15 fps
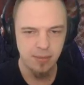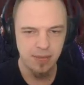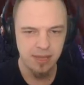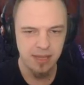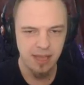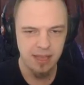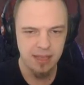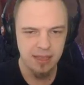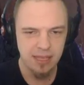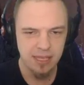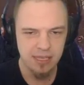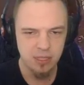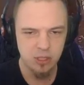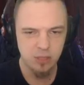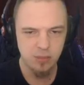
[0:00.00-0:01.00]
but I think
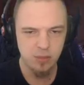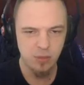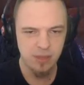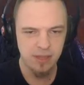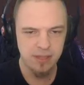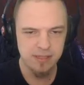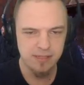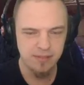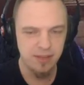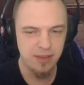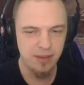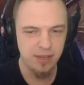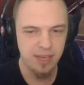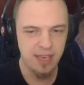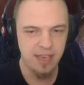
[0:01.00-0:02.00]
it should be relatively
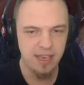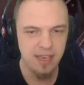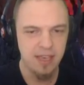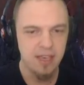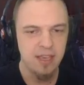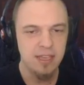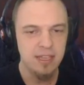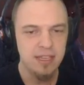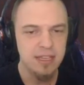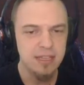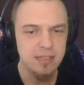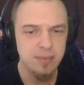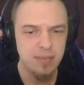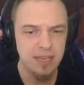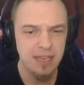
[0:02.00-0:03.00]
okay. You need
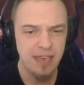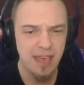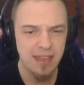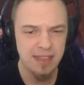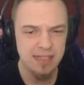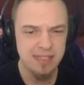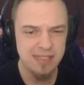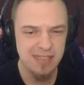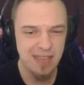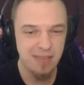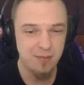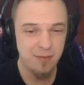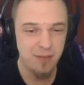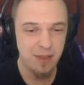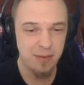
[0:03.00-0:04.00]
to be at least 10
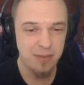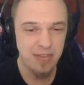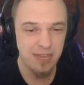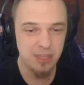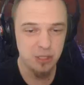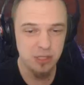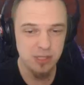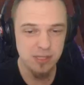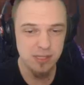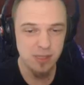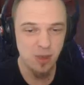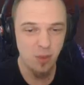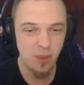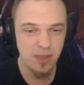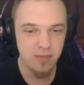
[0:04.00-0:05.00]
foundations
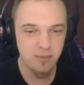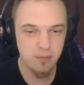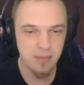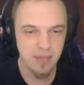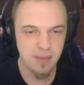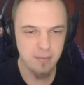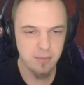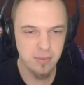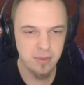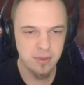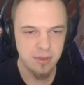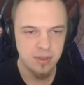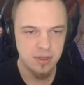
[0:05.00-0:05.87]
away from them,